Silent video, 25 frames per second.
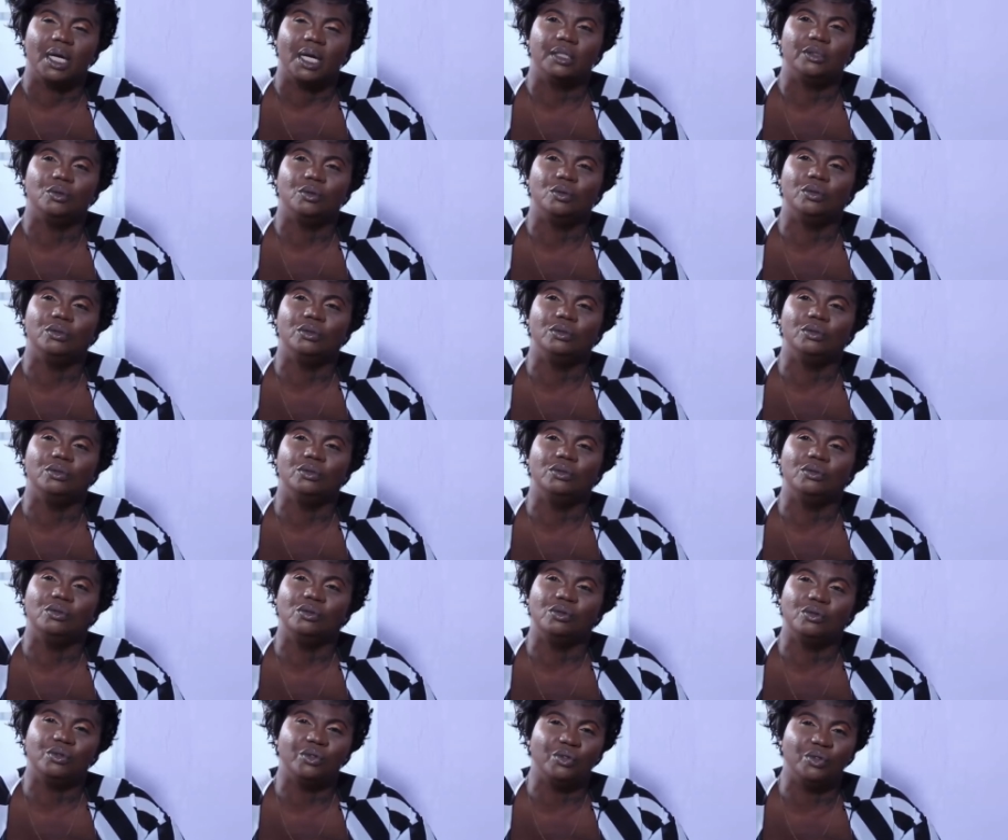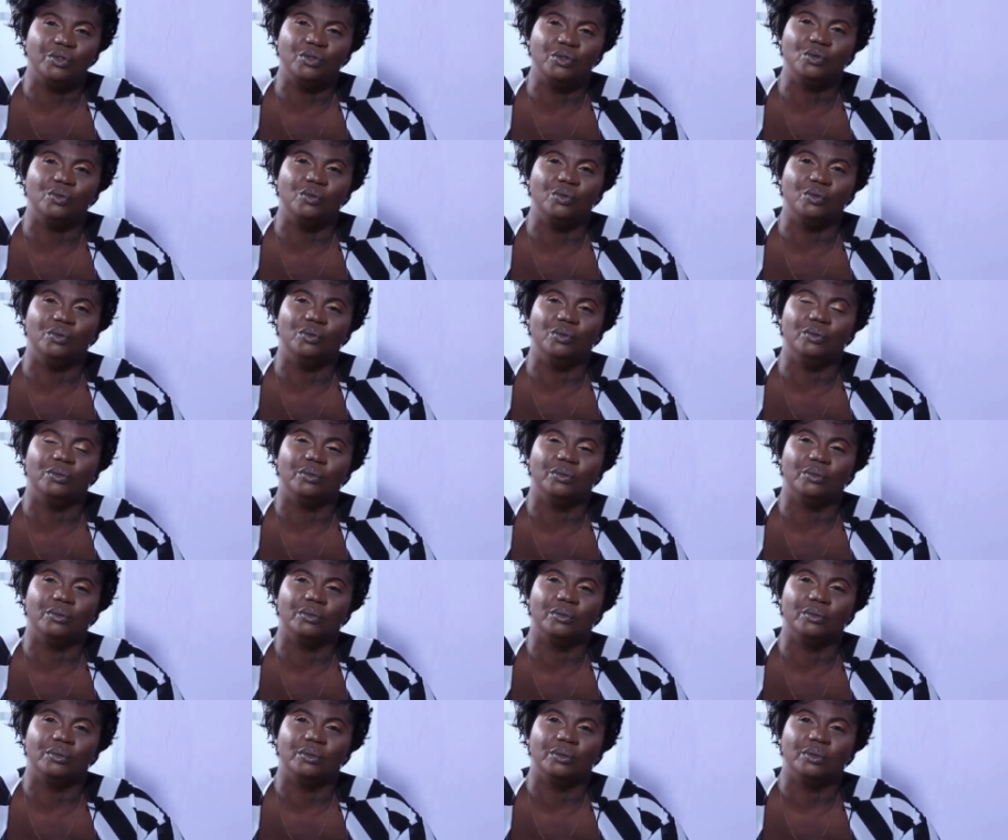I don't know you,
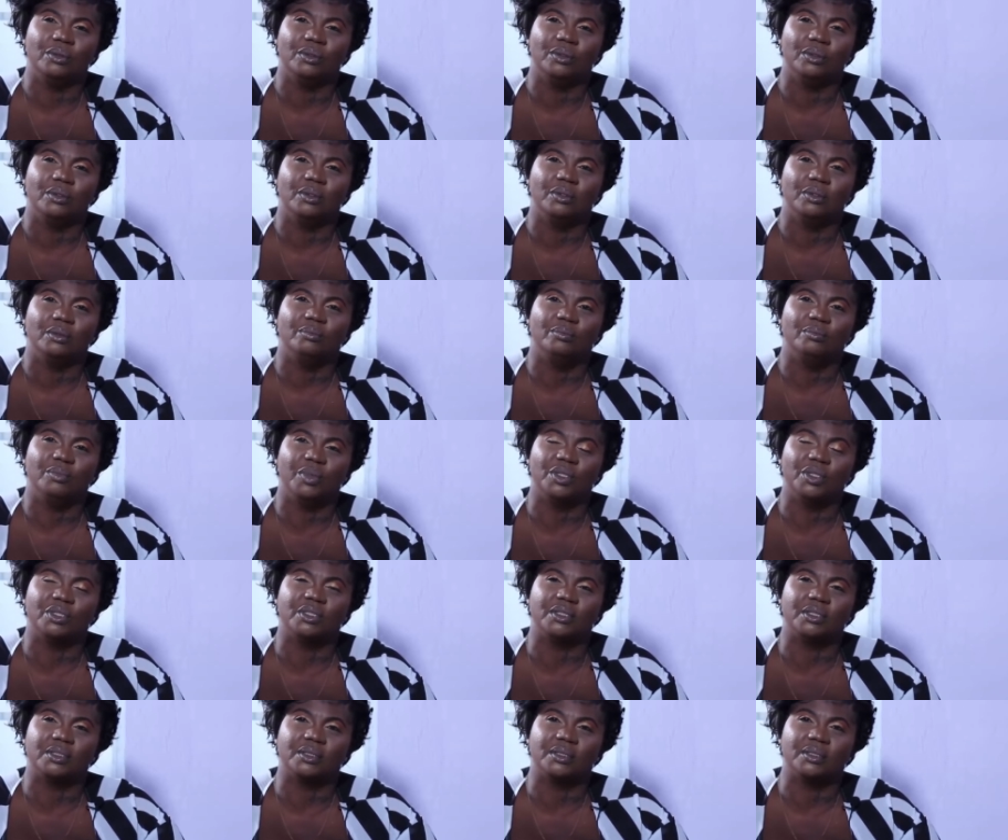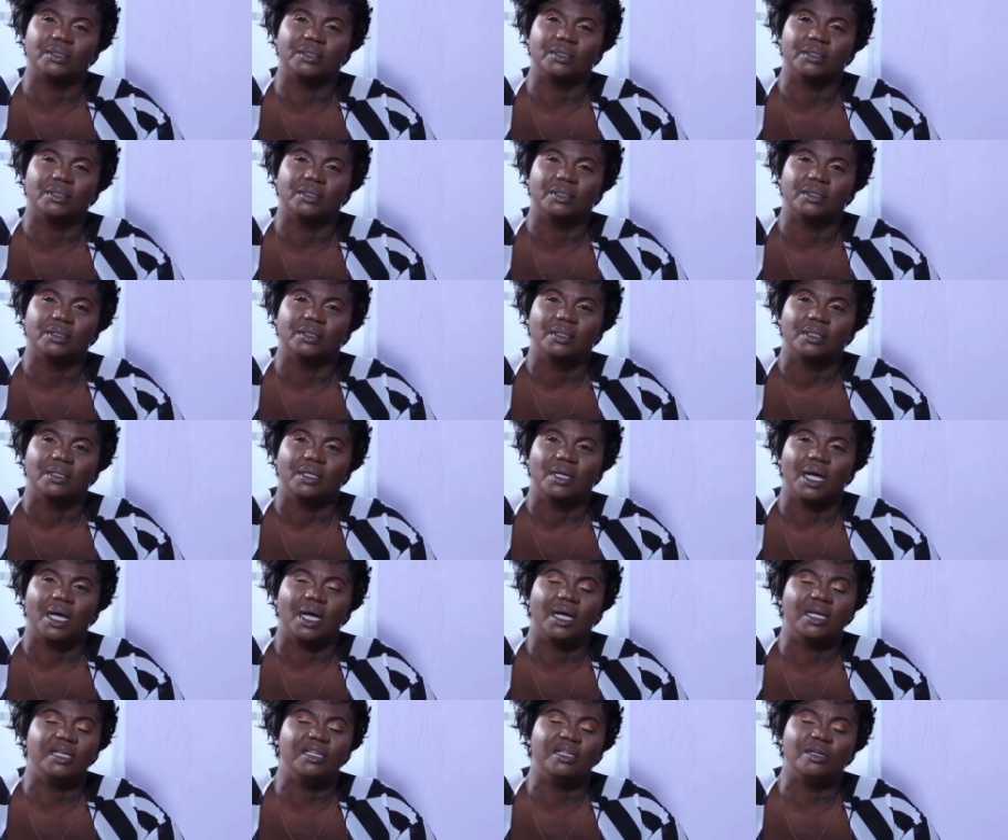but
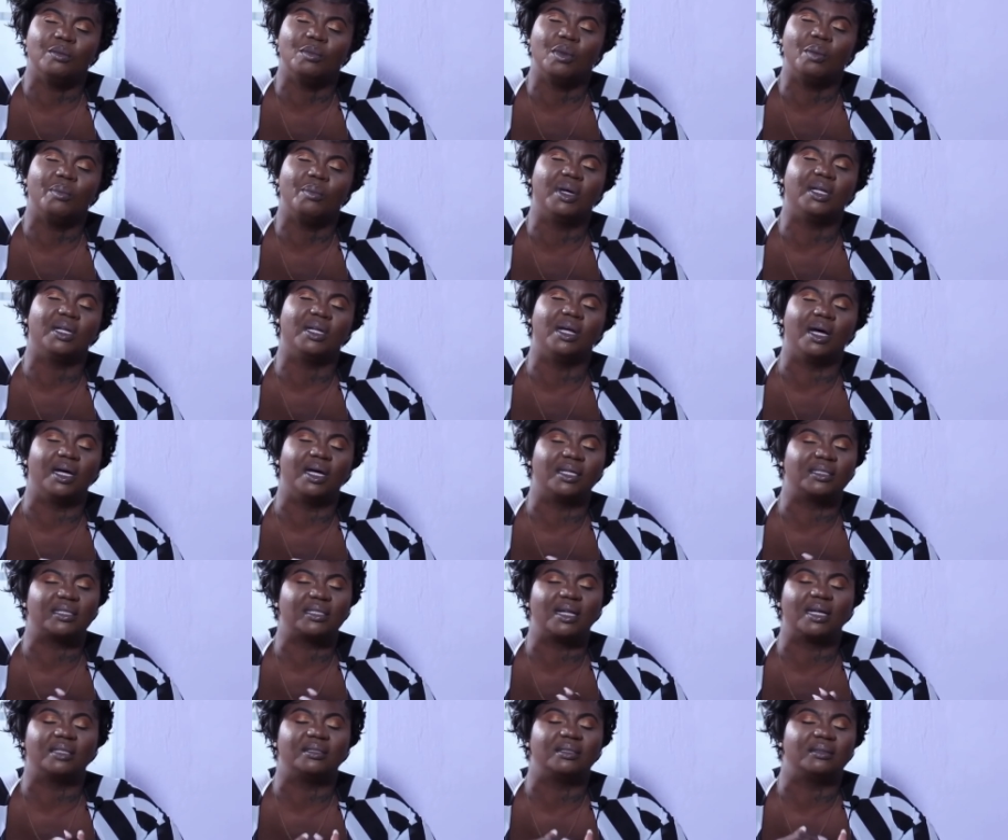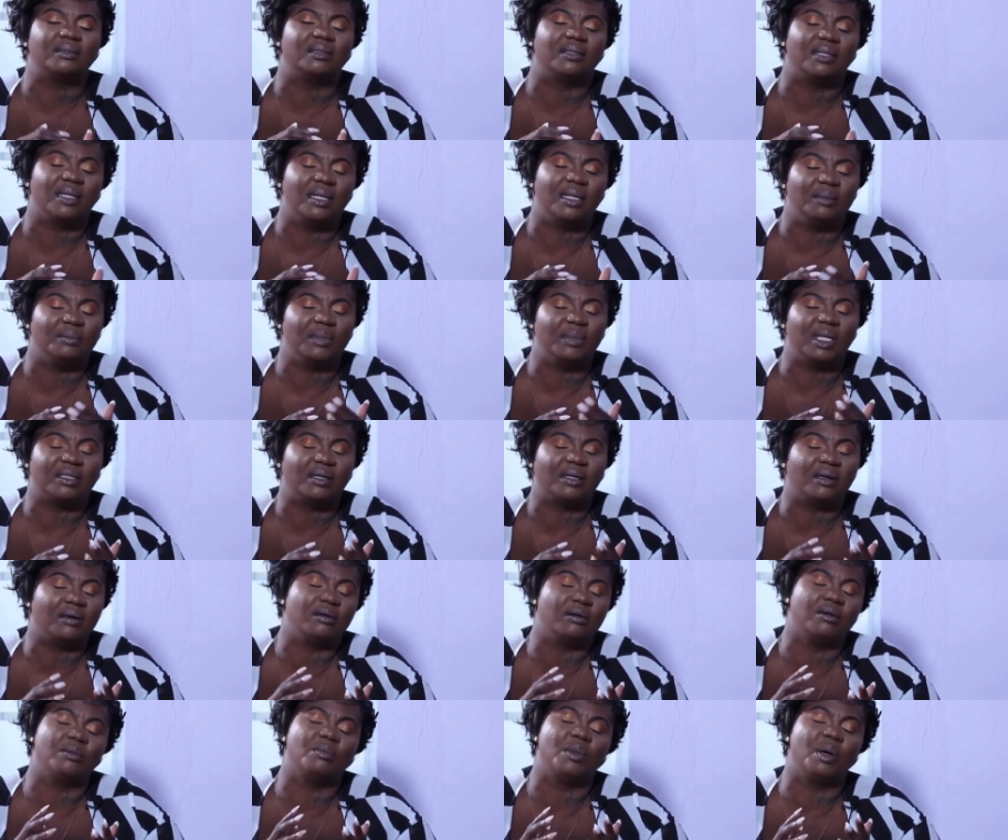I hear my mother. I started to tell him that
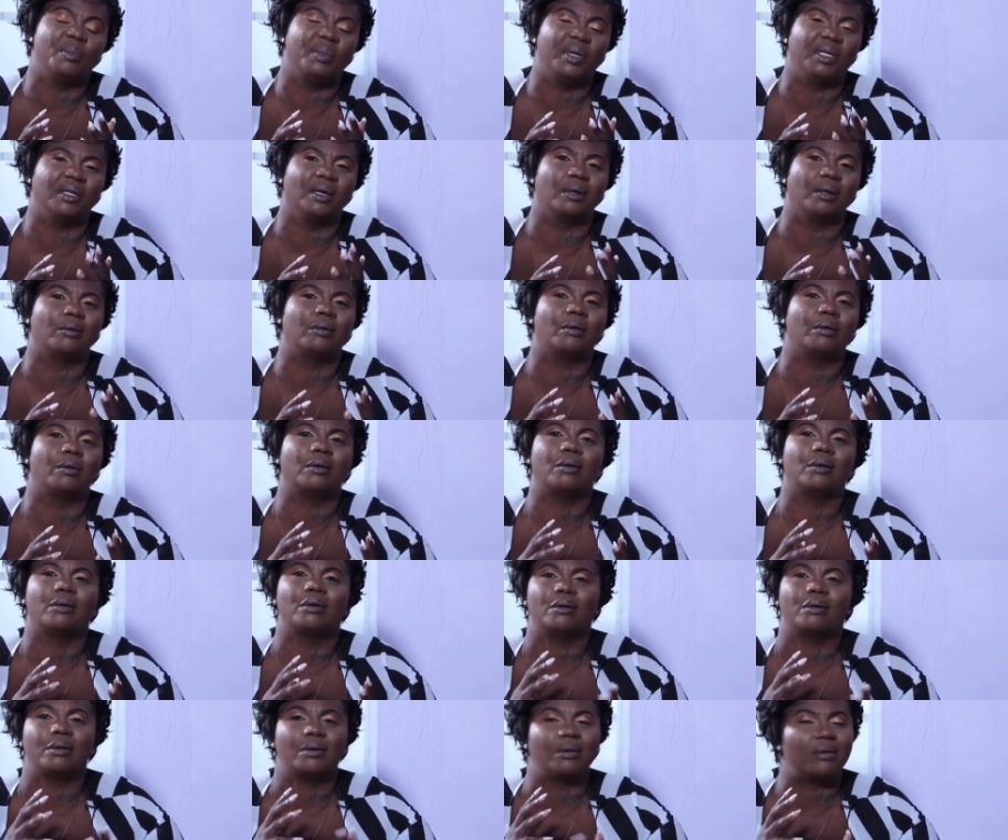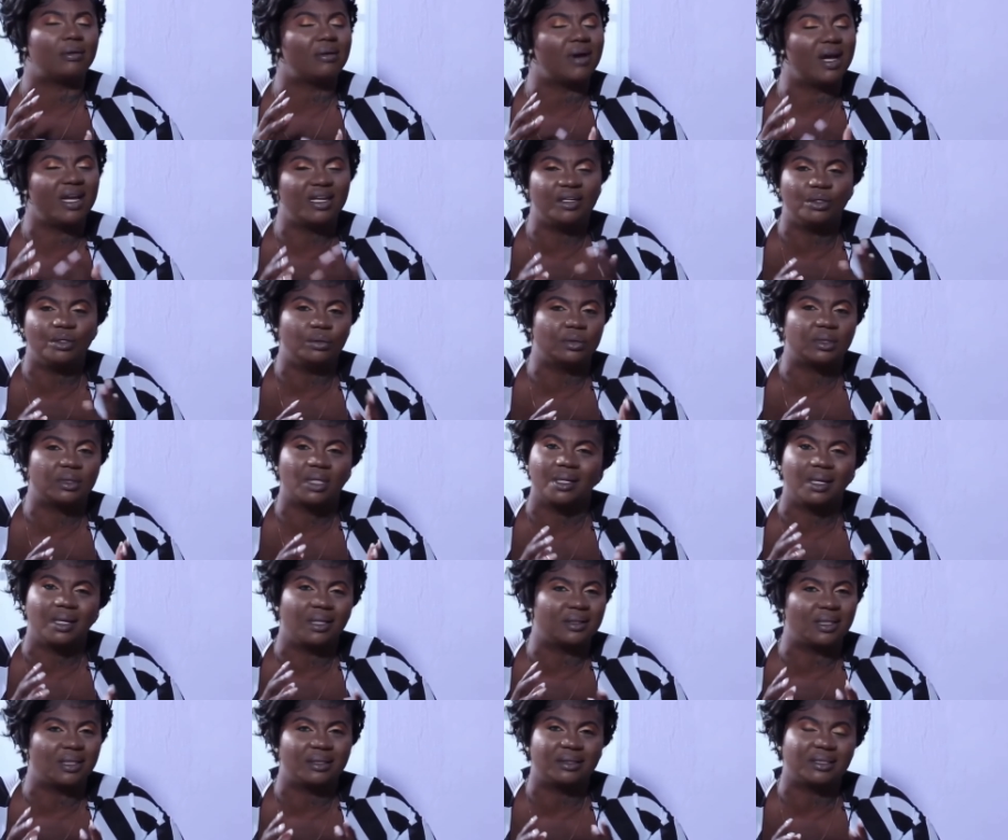I heard my mother crying out a
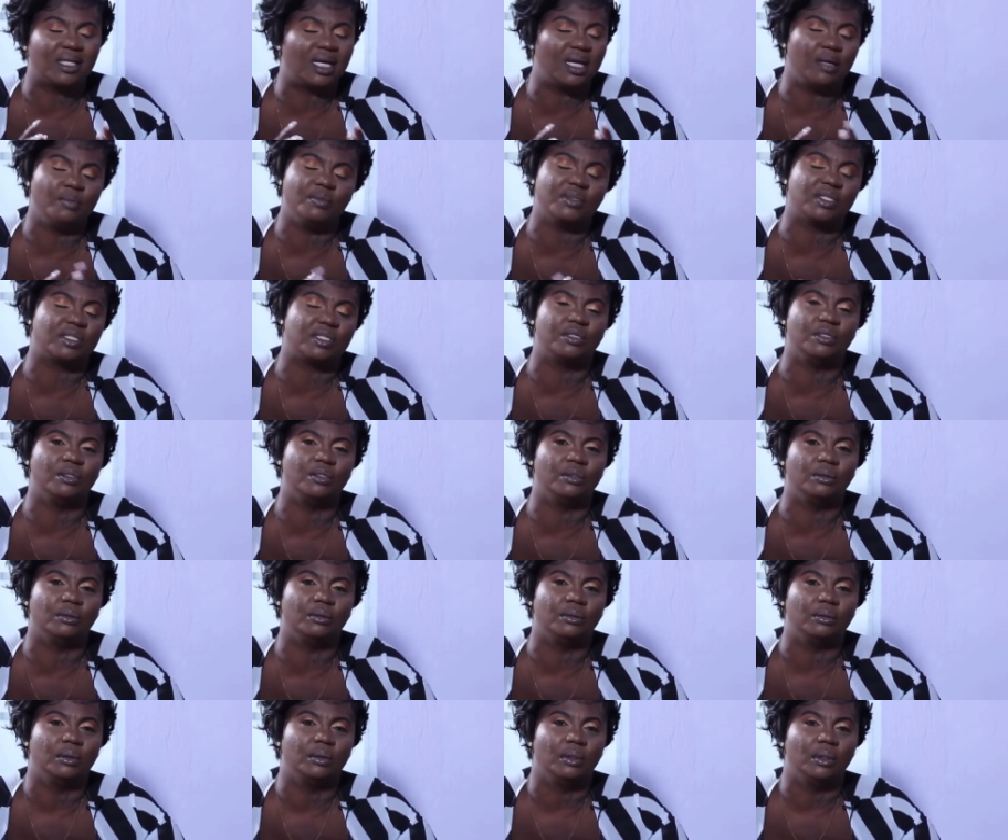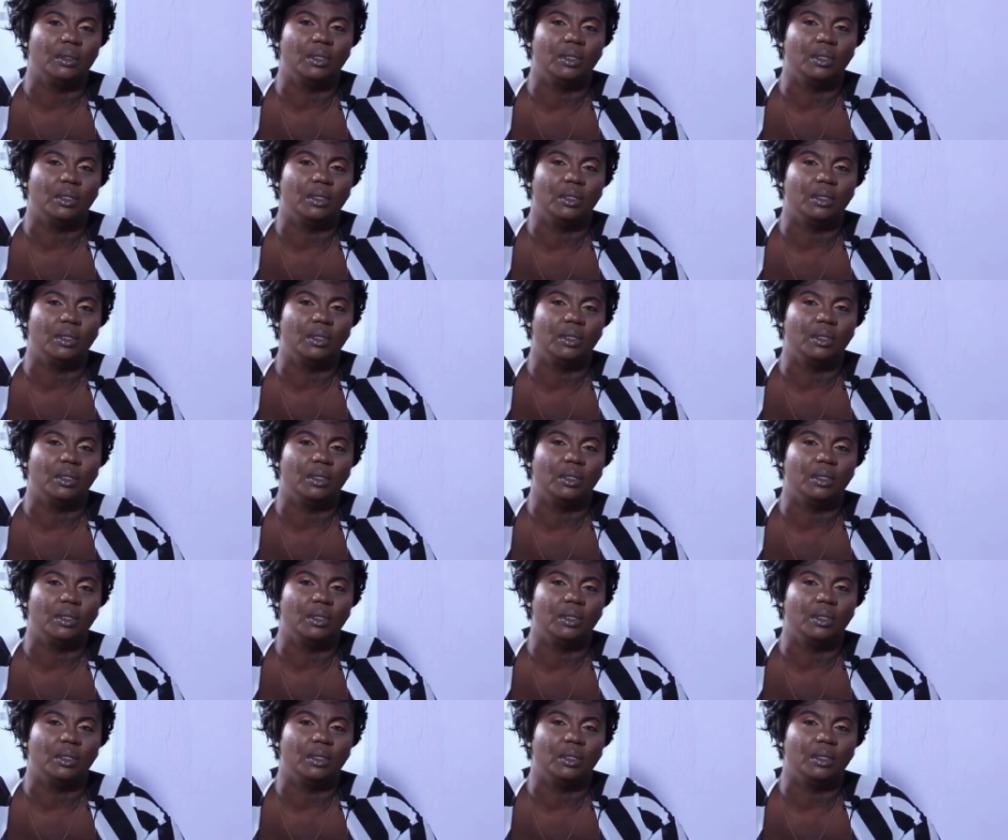lot of times still.